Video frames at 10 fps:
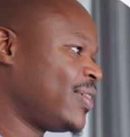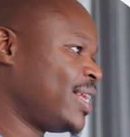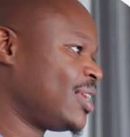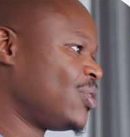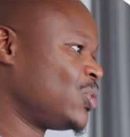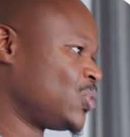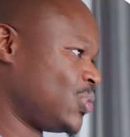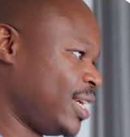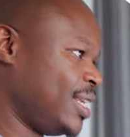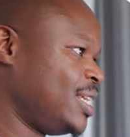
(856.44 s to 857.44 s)
will go
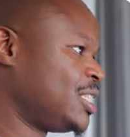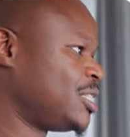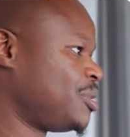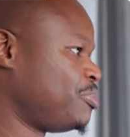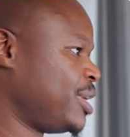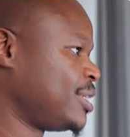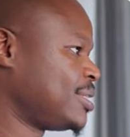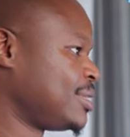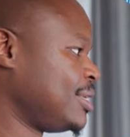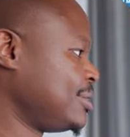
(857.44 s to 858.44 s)
to edit
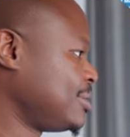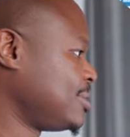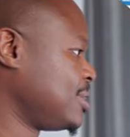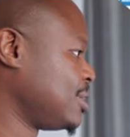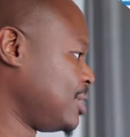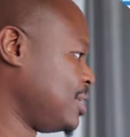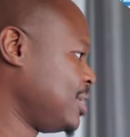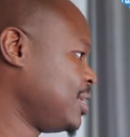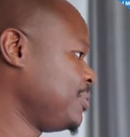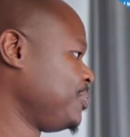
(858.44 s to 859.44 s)
parts list here,